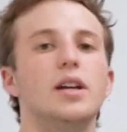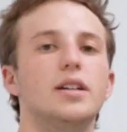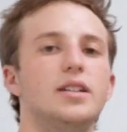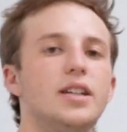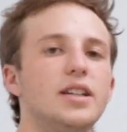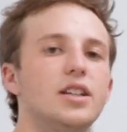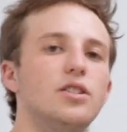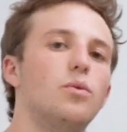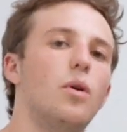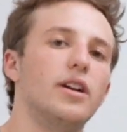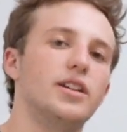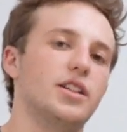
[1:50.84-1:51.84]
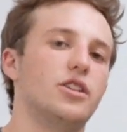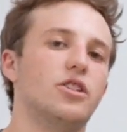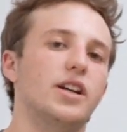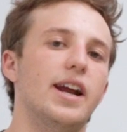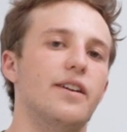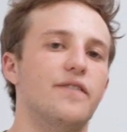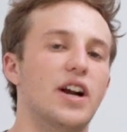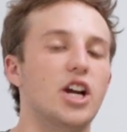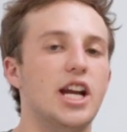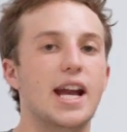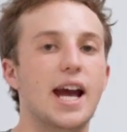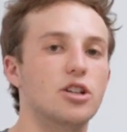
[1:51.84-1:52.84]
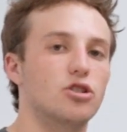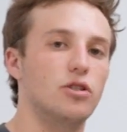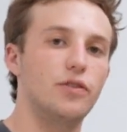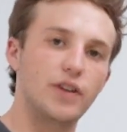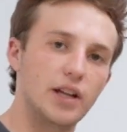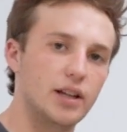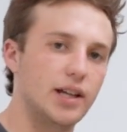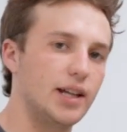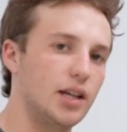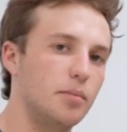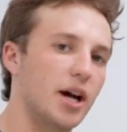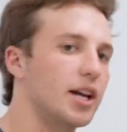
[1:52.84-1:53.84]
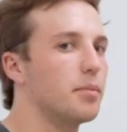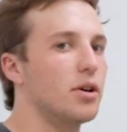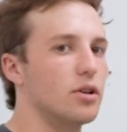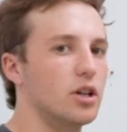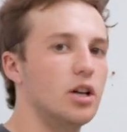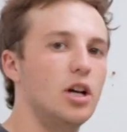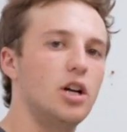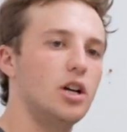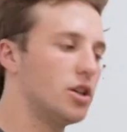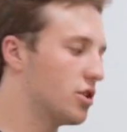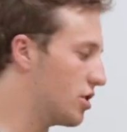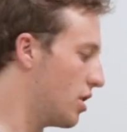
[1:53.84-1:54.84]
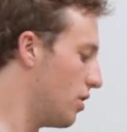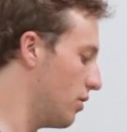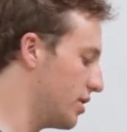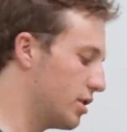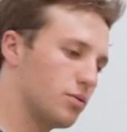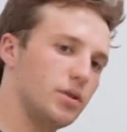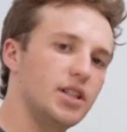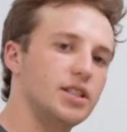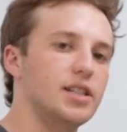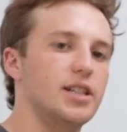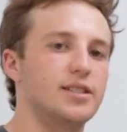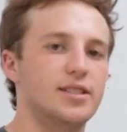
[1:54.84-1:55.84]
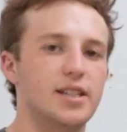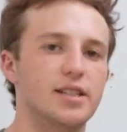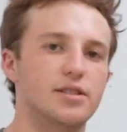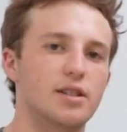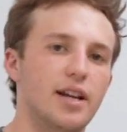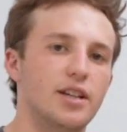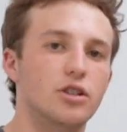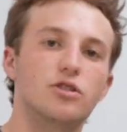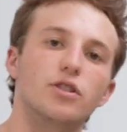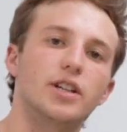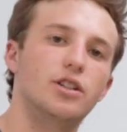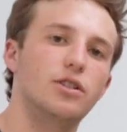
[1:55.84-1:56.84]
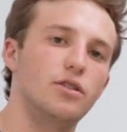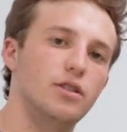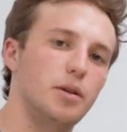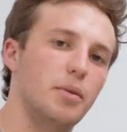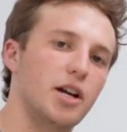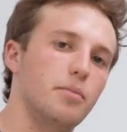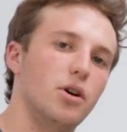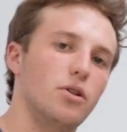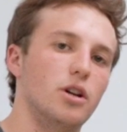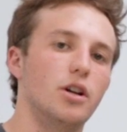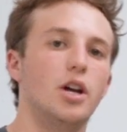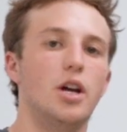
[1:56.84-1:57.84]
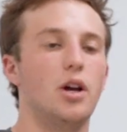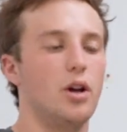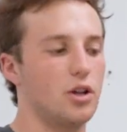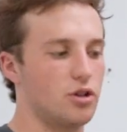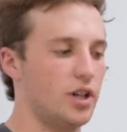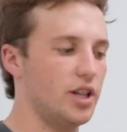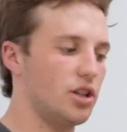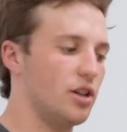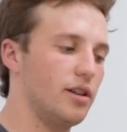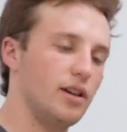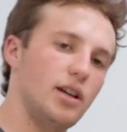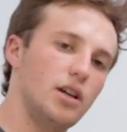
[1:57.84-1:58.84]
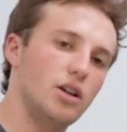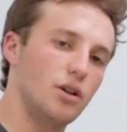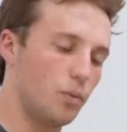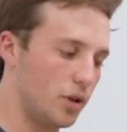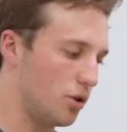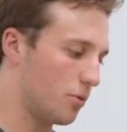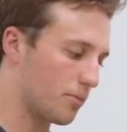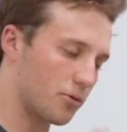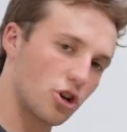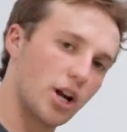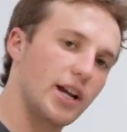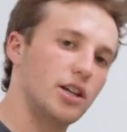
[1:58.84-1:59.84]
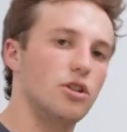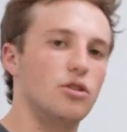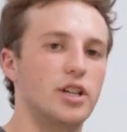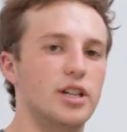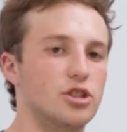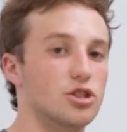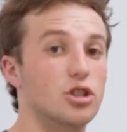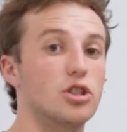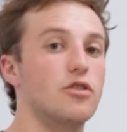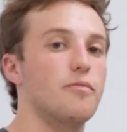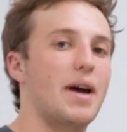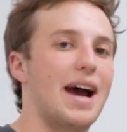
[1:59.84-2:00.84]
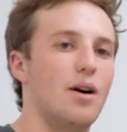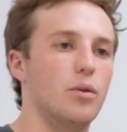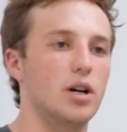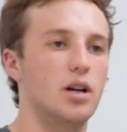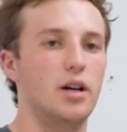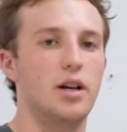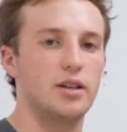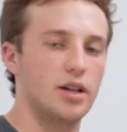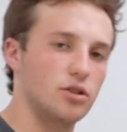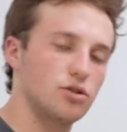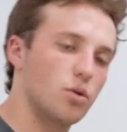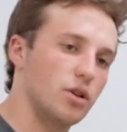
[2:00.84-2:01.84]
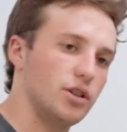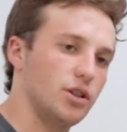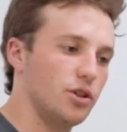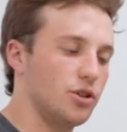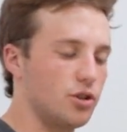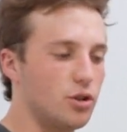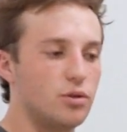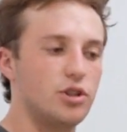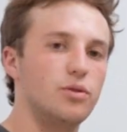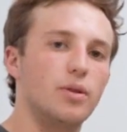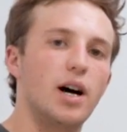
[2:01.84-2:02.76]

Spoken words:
TQ wanted to create a very natural feeling e-bike motor. So this one doesn't assist like your traditional e-bike motor. Traditionally, when you crank, you'll get a surge of power that'll sort of shoot you